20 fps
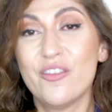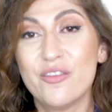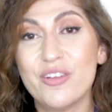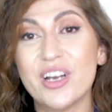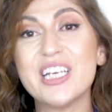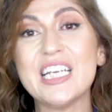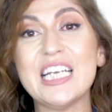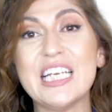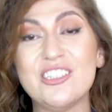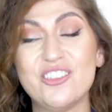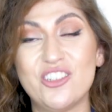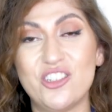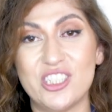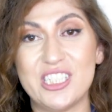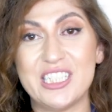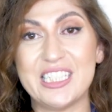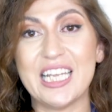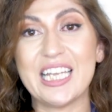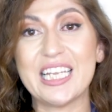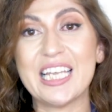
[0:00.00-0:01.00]
very
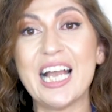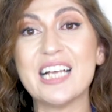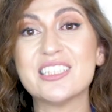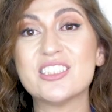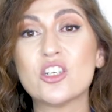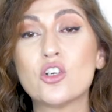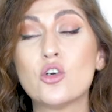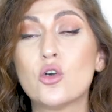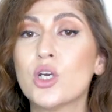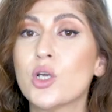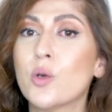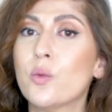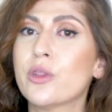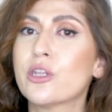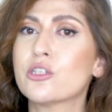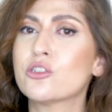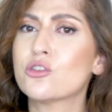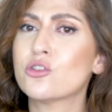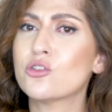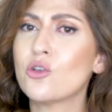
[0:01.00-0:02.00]
interesting category
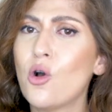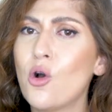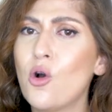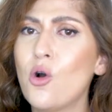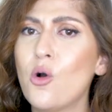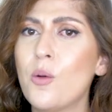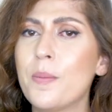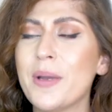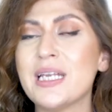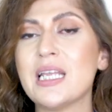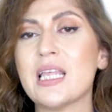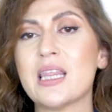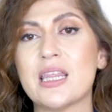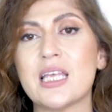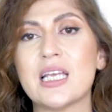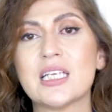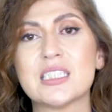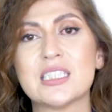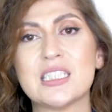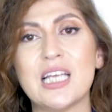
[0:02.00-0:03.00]
with so many
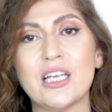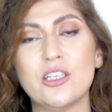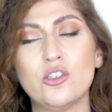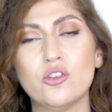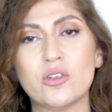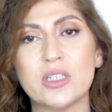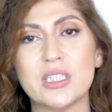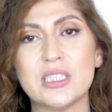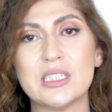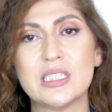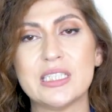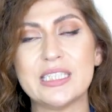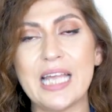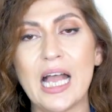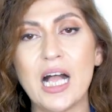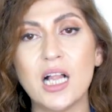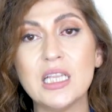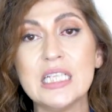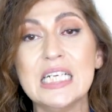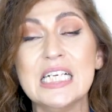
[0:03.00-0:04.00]
things that you can
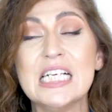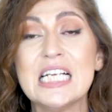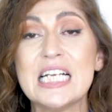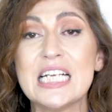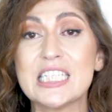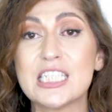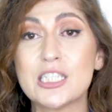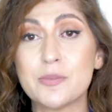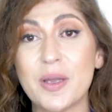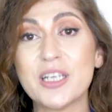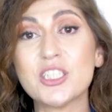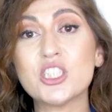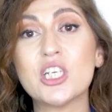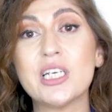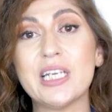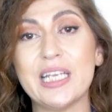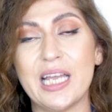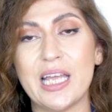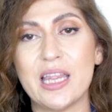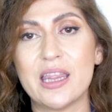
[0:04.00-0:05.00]
sell,
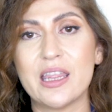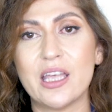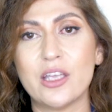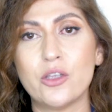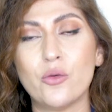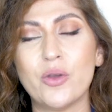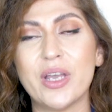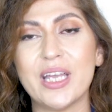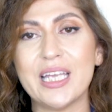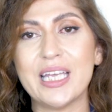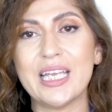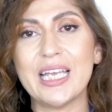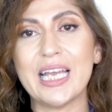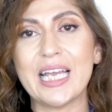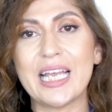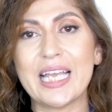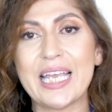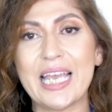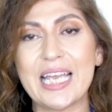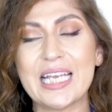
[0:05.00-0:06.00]
especially in the UAE
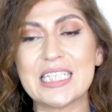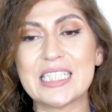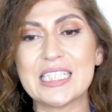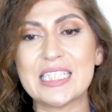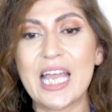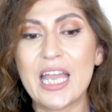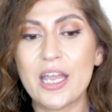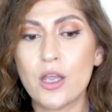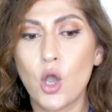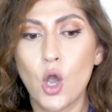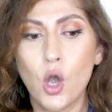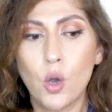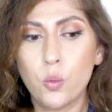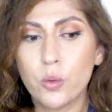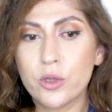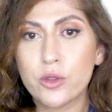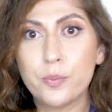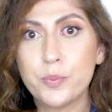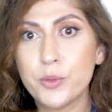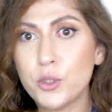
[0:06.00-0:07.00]
and KSA
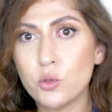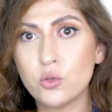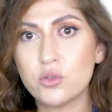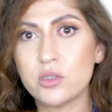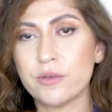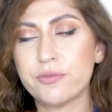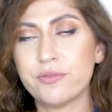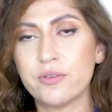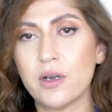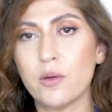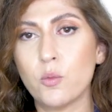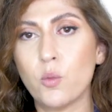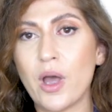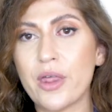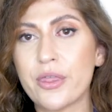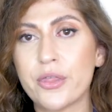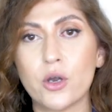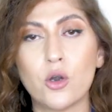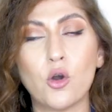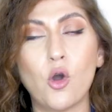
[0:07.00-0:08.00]
with beautiful
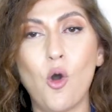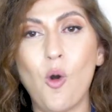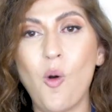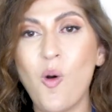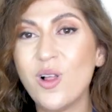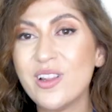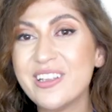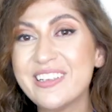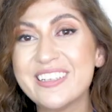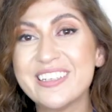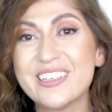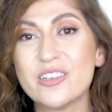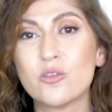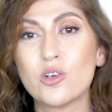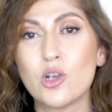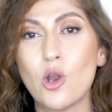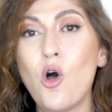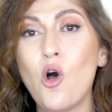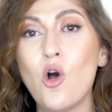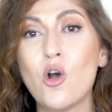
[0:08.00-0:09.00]
weather all year
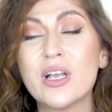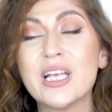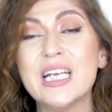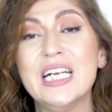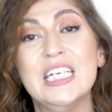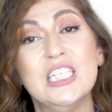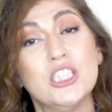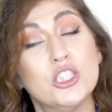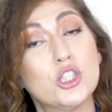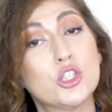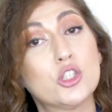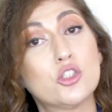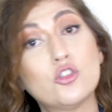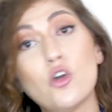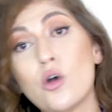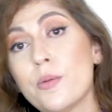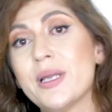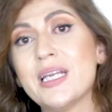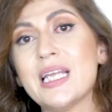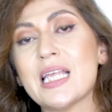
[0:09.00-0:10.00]
long. There's
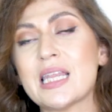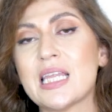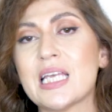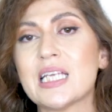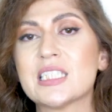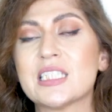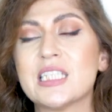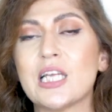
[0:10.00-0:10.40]
so many things